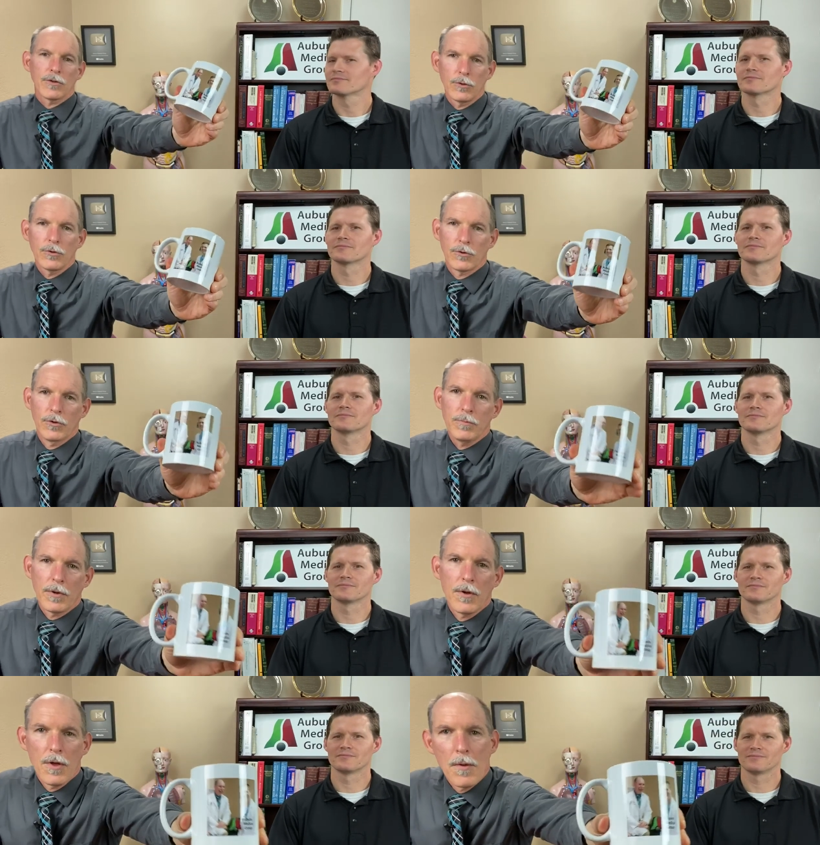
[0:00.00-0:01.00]
Speaker 1: Medical
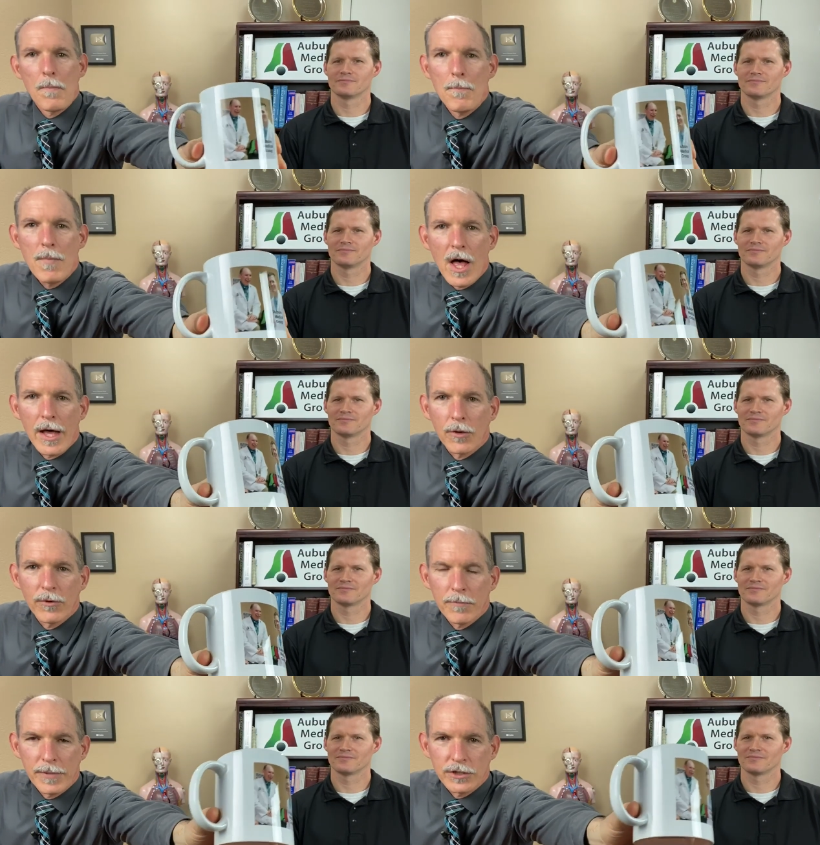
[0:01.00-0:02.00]
Group
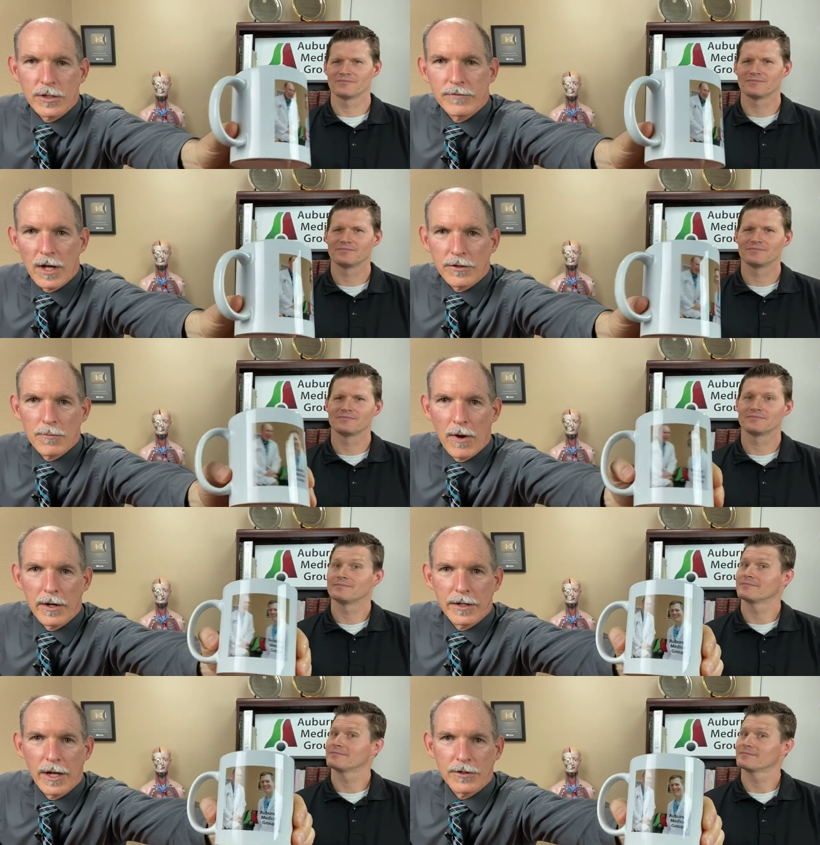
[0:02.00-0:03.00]
mug with a picture of Dr.
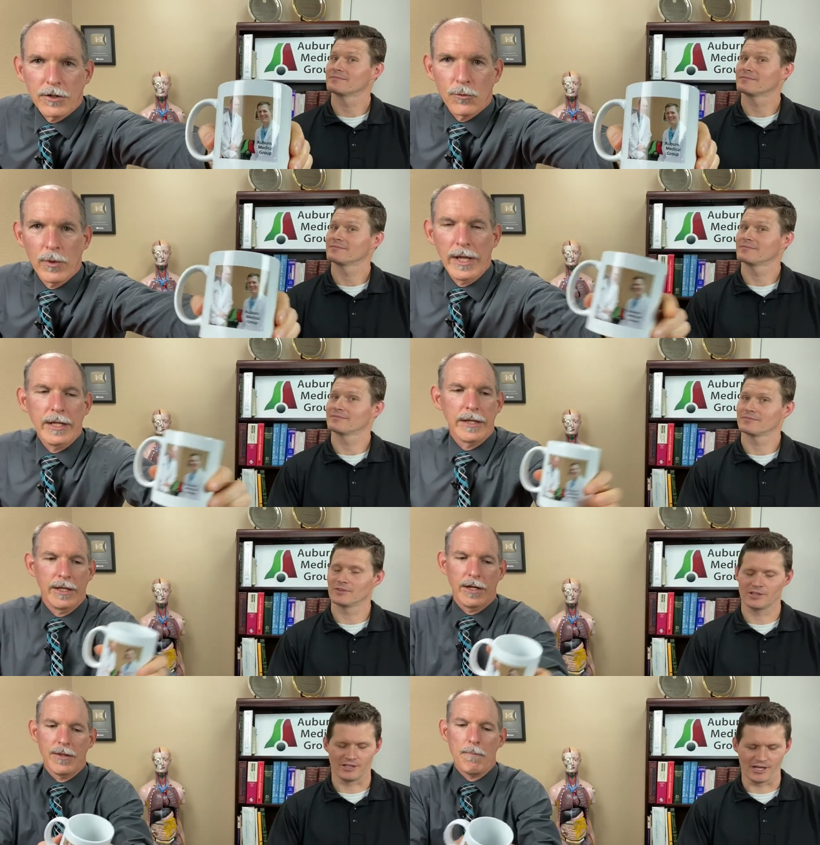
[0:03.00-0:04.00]
Mark and Dr. Gawain,
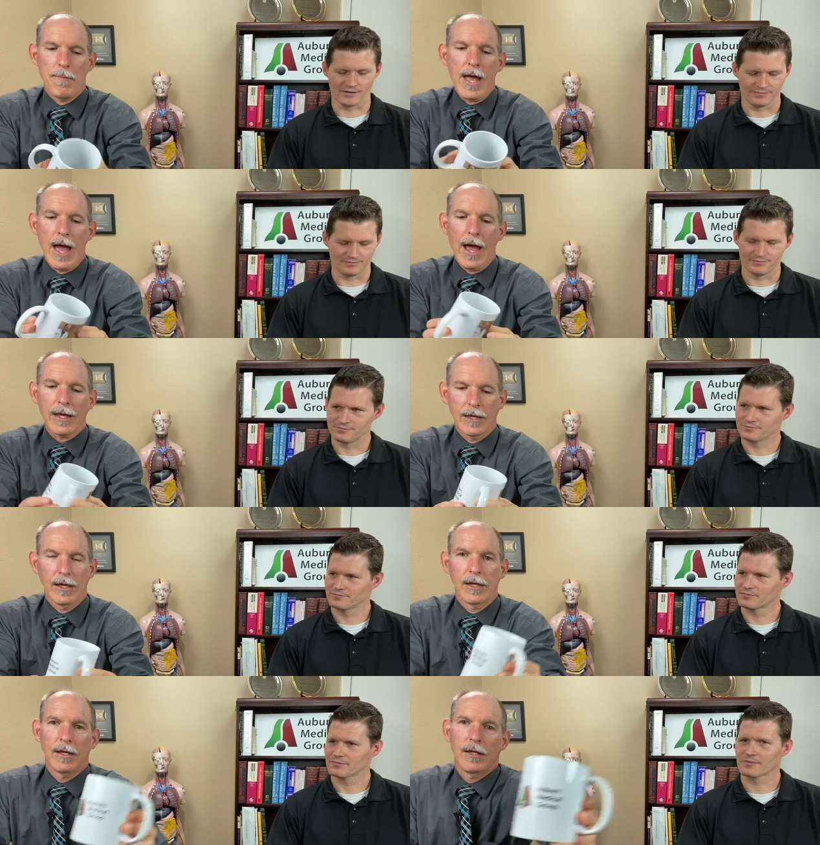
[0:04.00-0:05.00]
and then Look on the that.
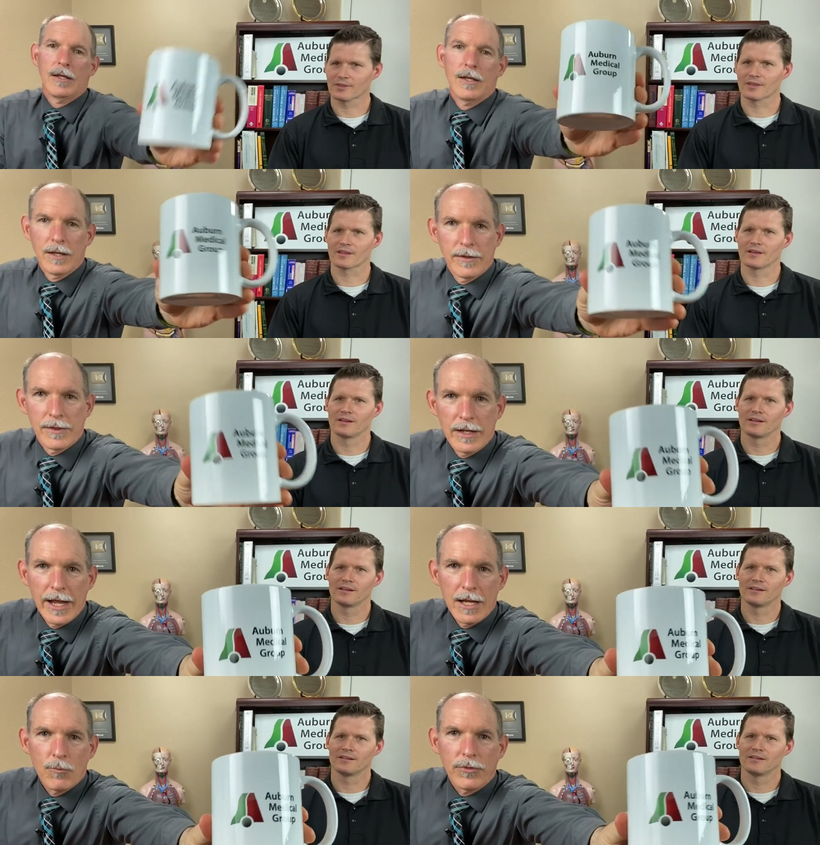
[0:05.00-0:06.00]
back, the
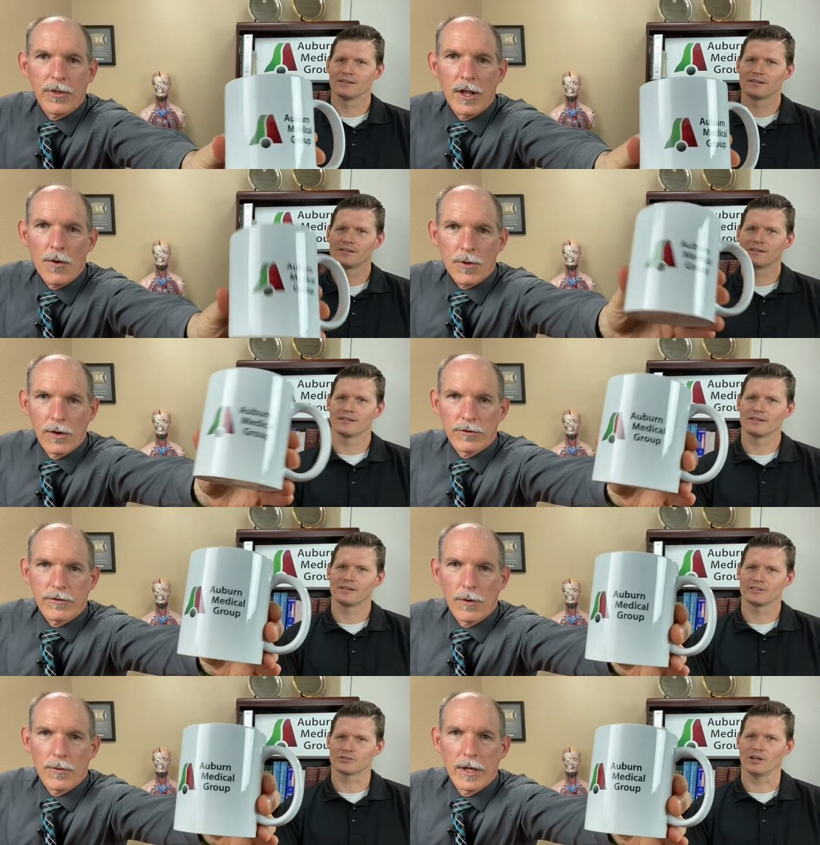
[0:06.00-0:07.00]
name with the logo.
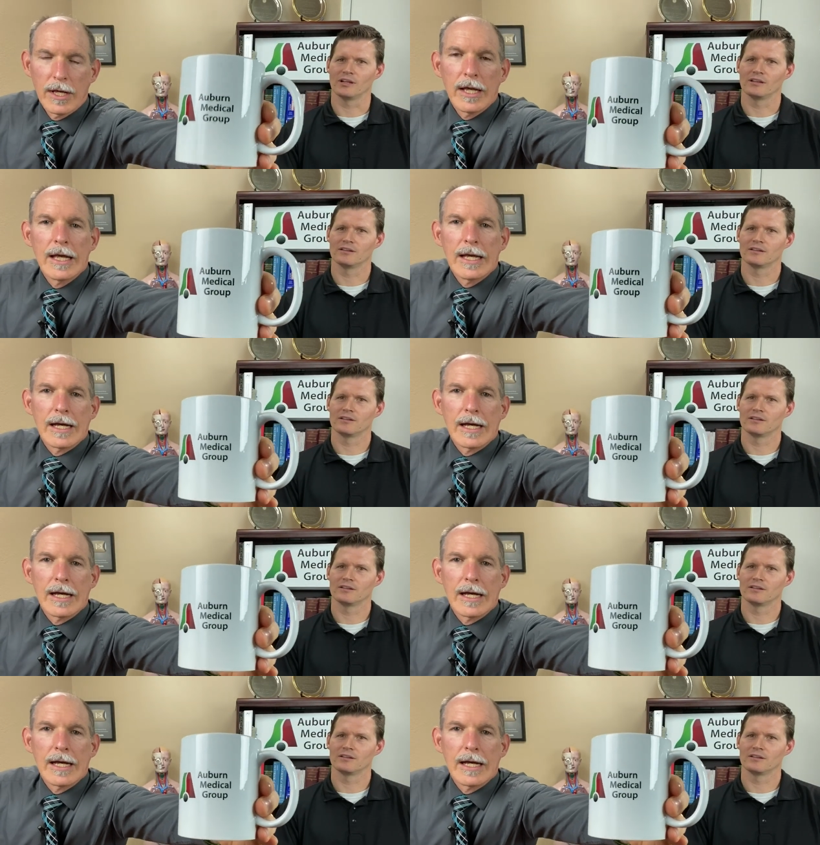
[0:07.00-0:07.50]
So that's right.